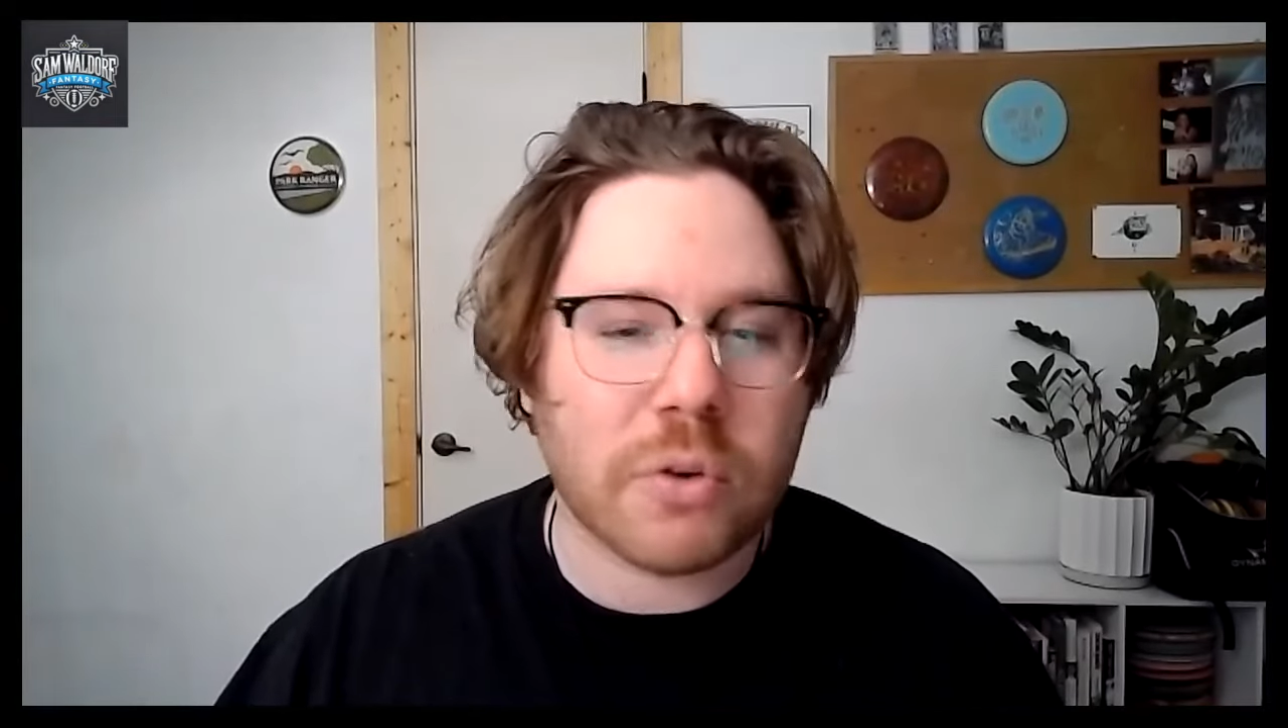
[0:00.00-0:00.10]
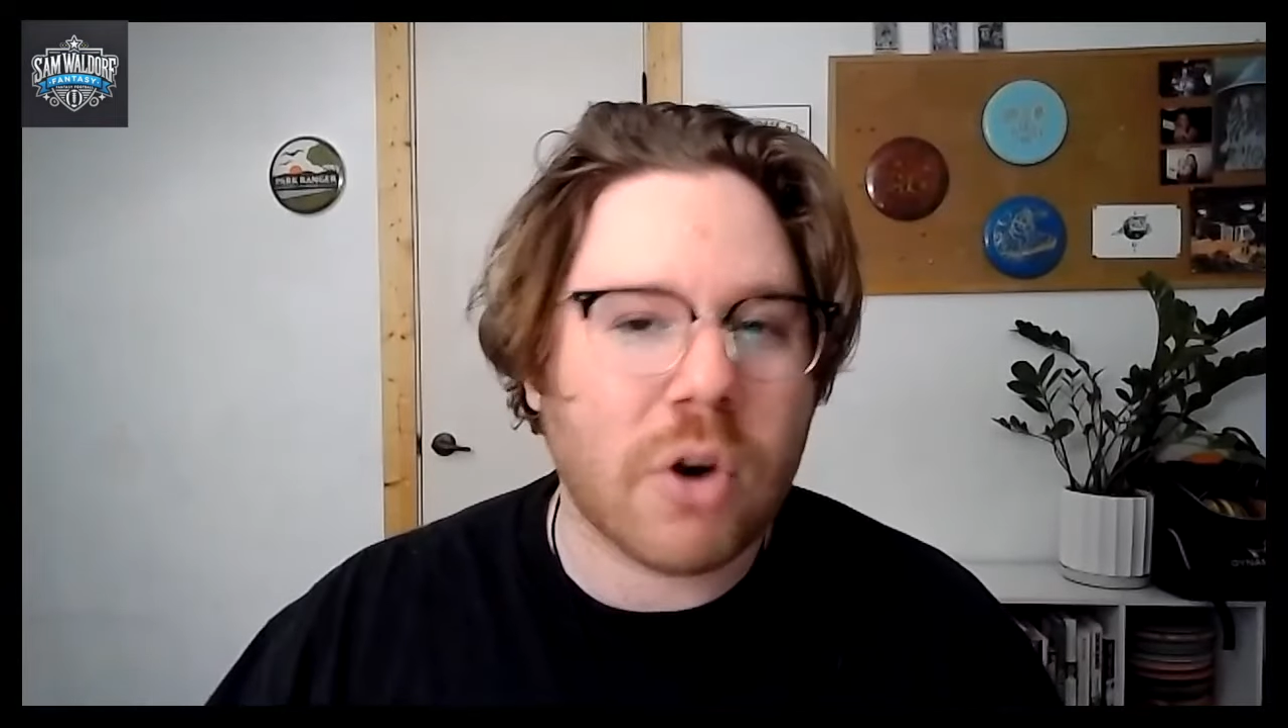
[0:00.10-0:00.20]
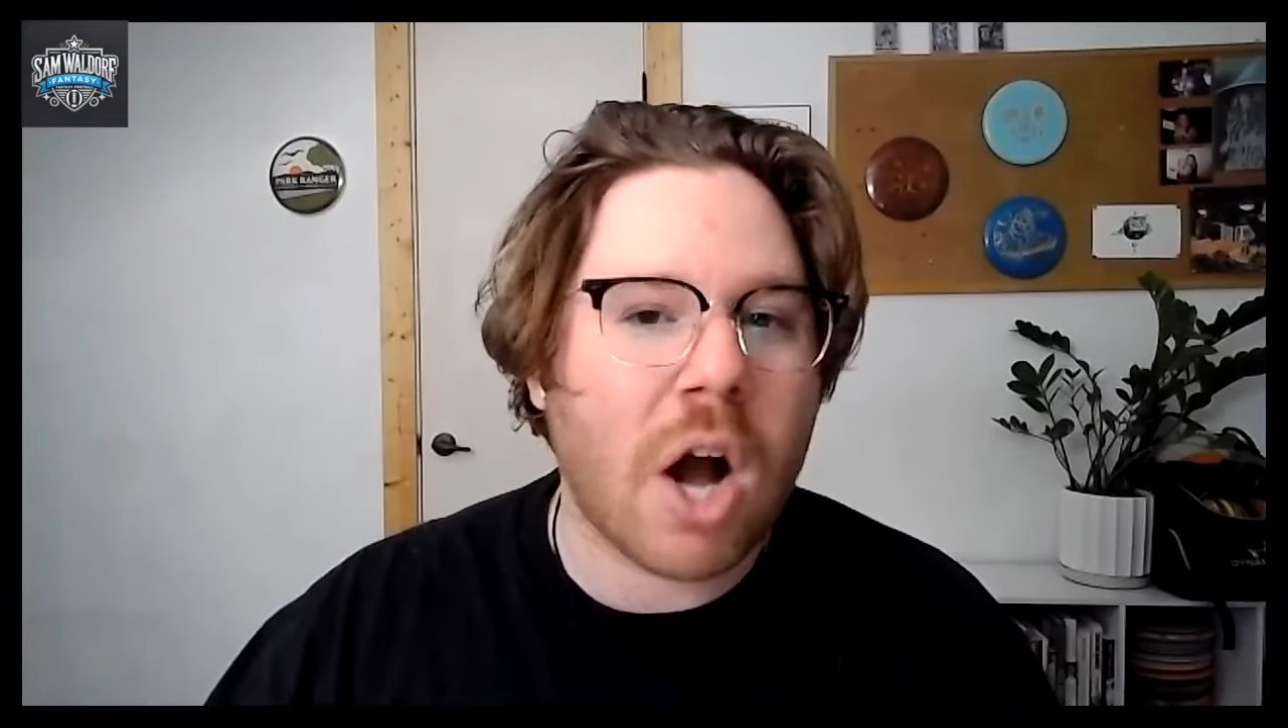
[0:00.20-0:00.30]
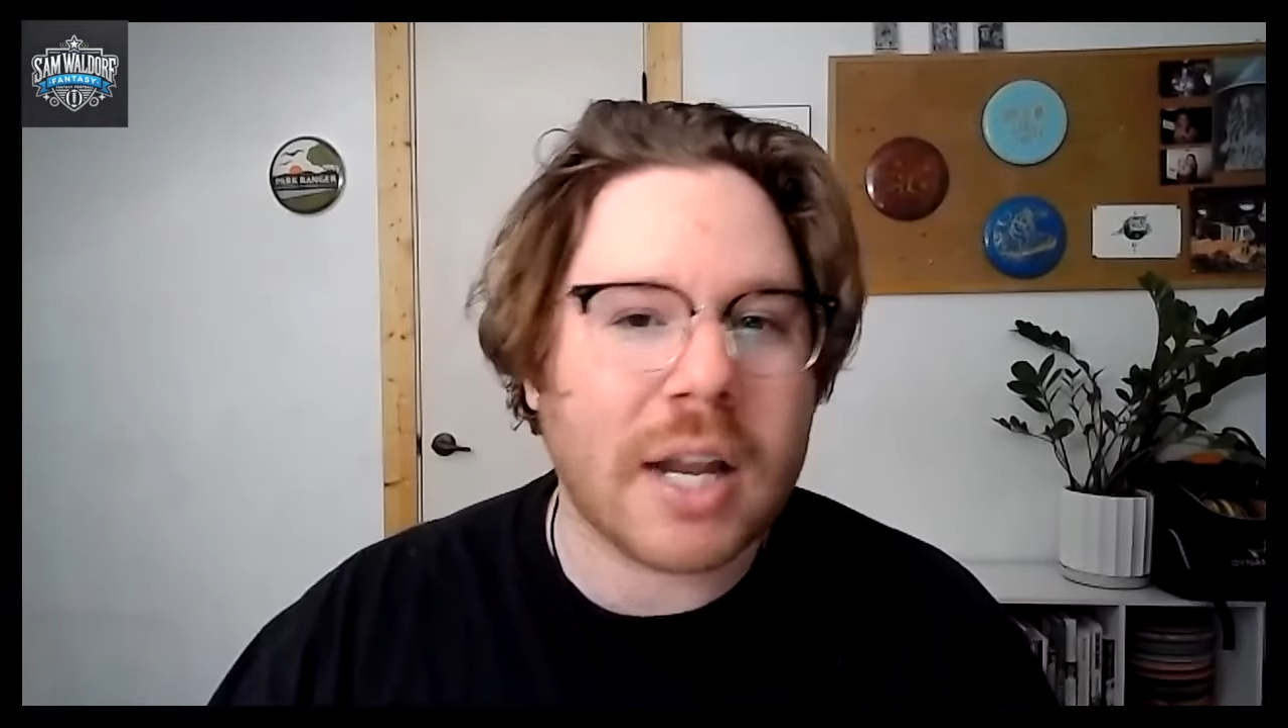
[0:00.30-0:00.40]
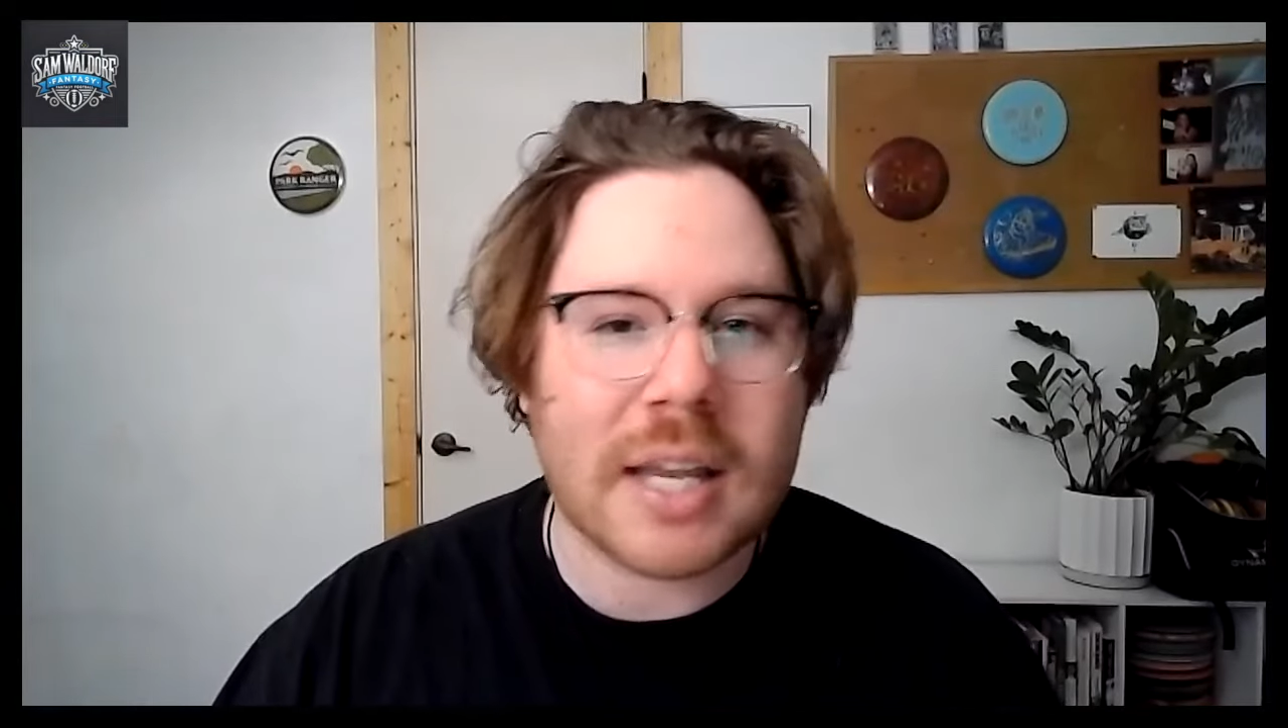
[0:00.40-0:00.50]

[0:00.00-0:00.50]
the rock